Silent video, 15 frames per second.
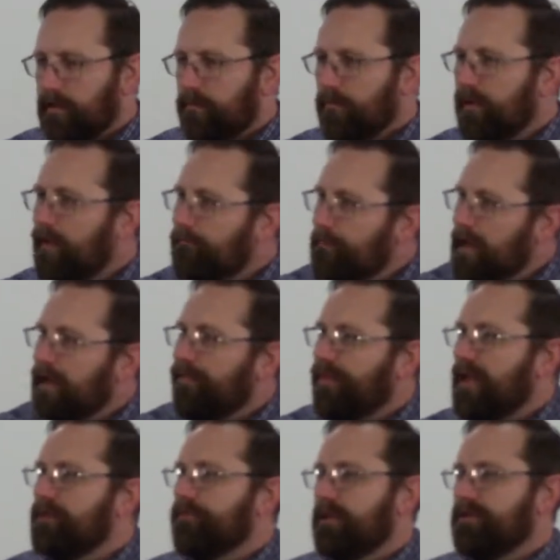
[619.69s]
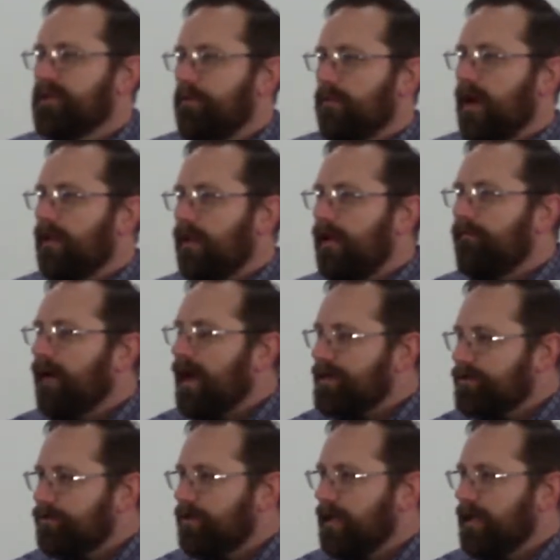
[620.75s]
We love many things. We can say, well, I love
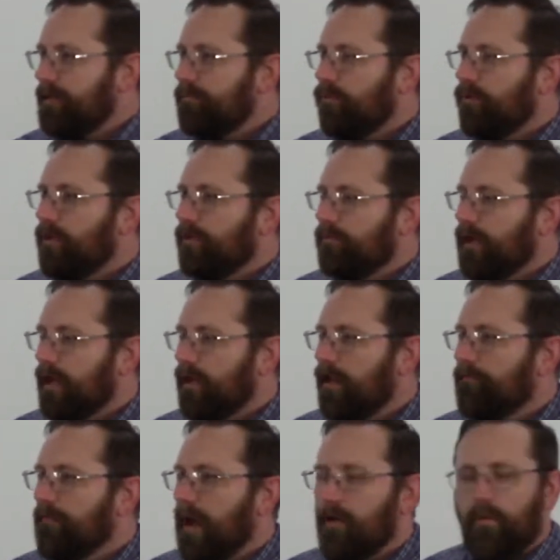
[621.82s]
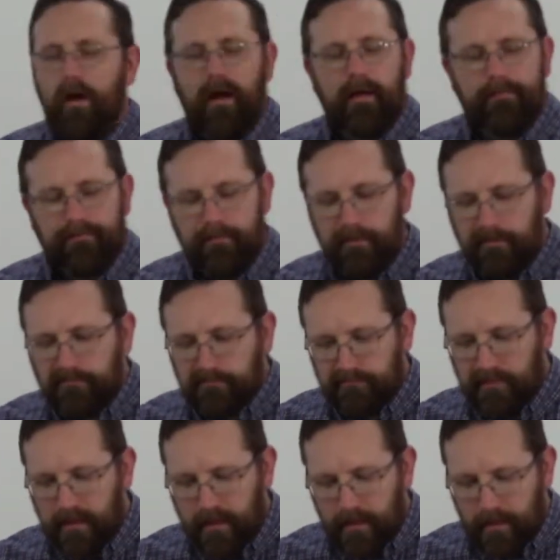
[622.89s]
ice cream or I love my wife.
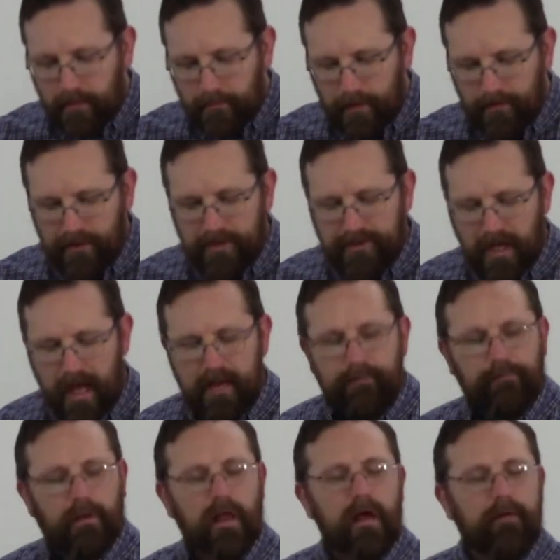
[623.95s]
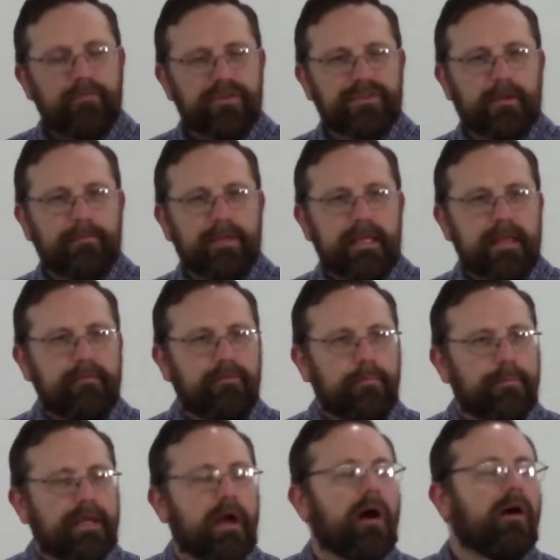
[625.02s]
But this kind of love is something even
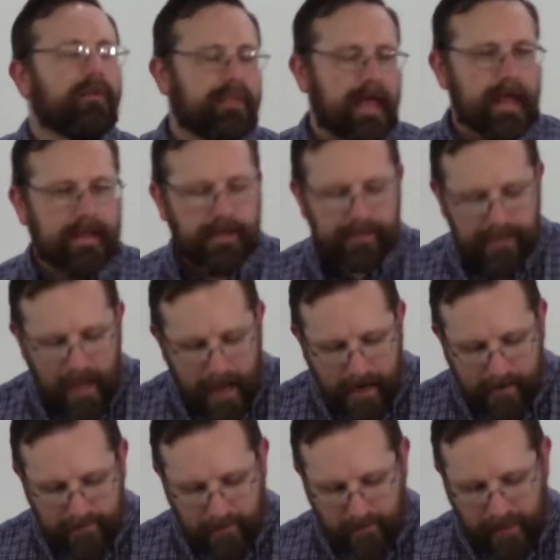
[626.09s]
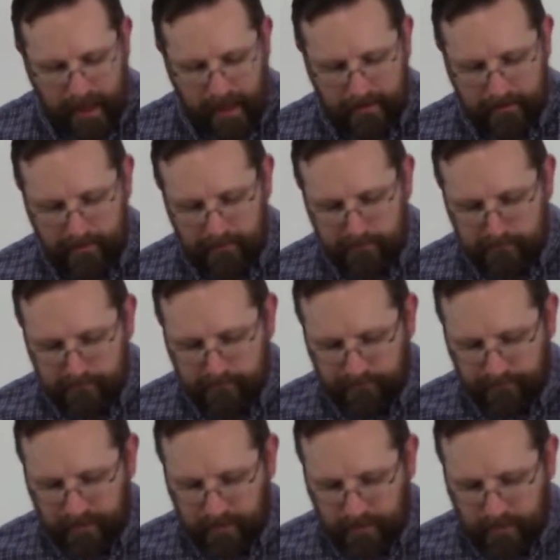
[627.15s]
beyond that. It is higher than that.
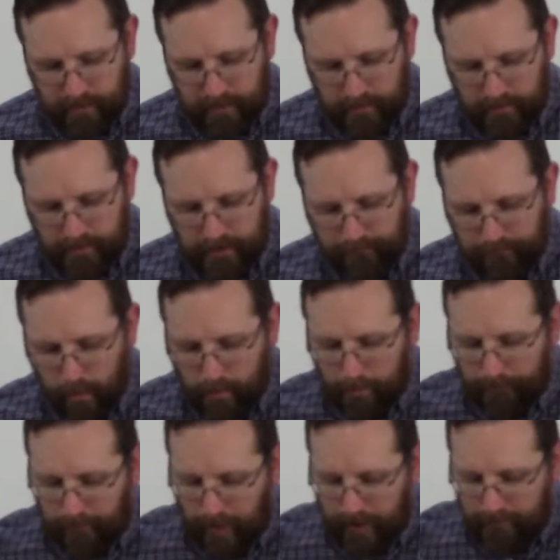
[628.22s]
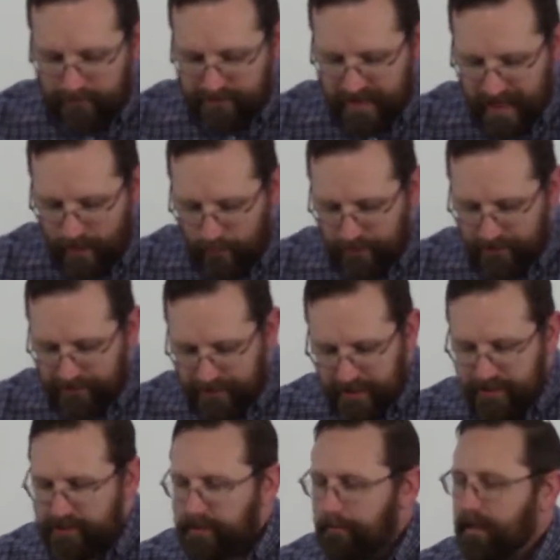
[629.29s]
This form of love is that which
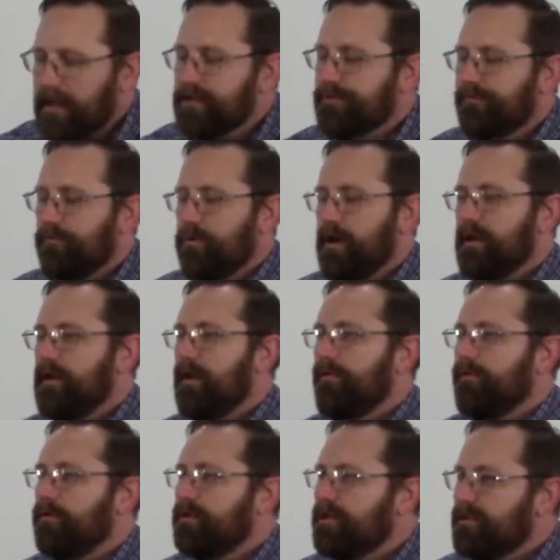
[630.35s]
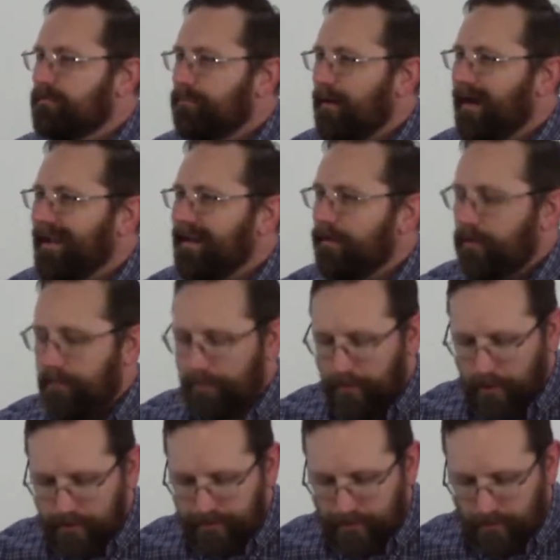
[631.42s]
seeks the best for another despite the
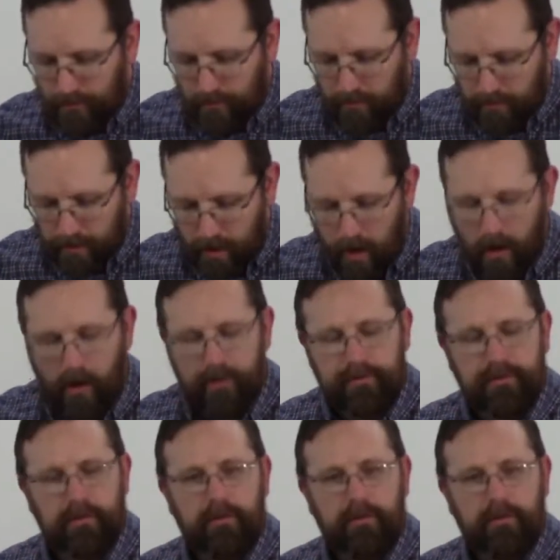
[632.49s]
personal cost.